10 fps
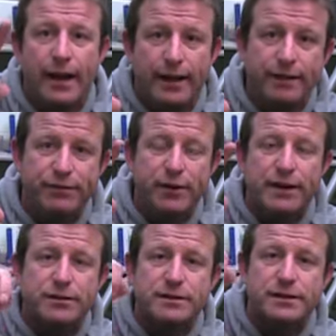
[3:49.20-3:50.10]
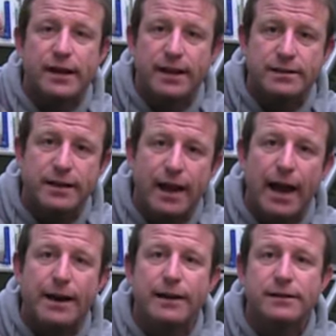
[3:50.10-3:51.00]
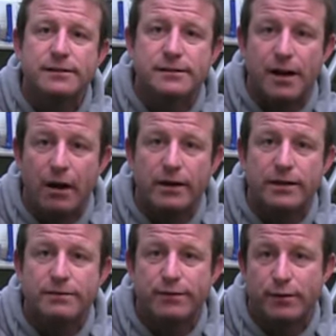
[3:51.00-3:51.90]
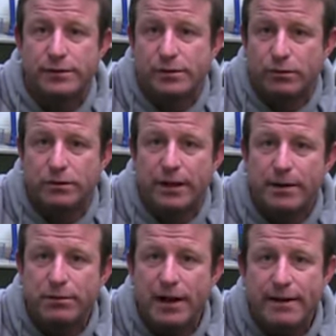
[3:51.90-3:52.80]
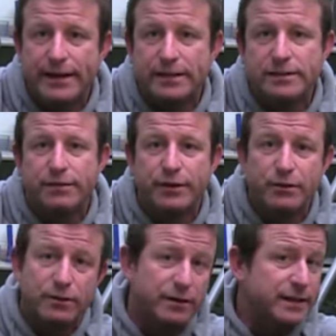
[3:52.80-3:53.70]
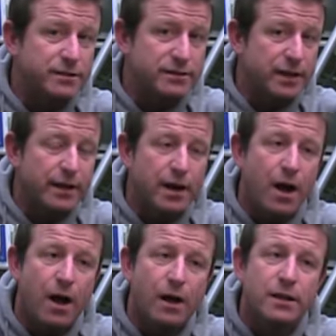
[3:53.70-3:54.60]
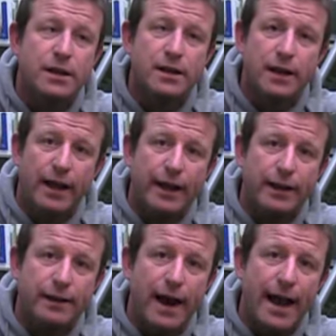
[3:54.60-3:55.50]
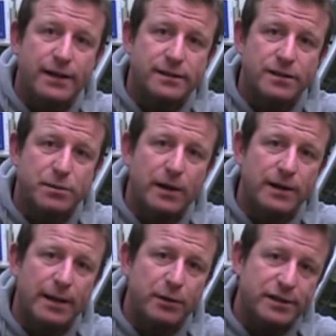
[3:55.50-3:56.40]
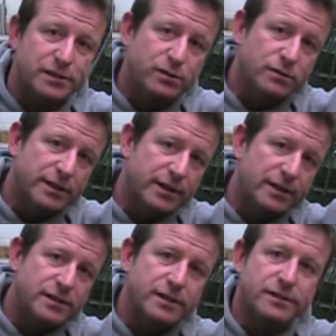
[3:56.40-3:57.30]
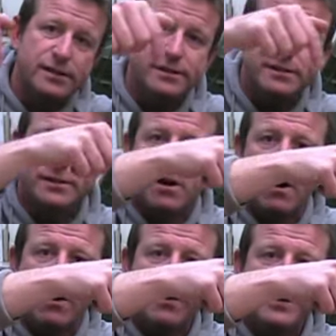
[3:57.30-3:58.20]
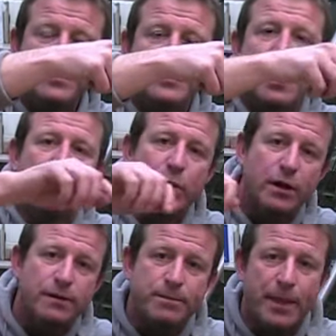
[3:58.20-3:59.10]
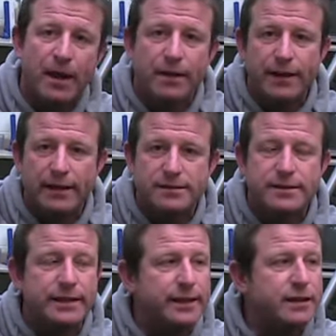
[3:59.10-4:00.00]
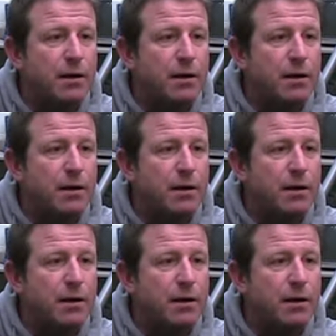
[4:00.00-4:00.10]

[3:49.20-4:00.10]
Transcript: is getting started for school librarians. If you're interested at all in AccessMyLibrary School Edition, just call this number. That's the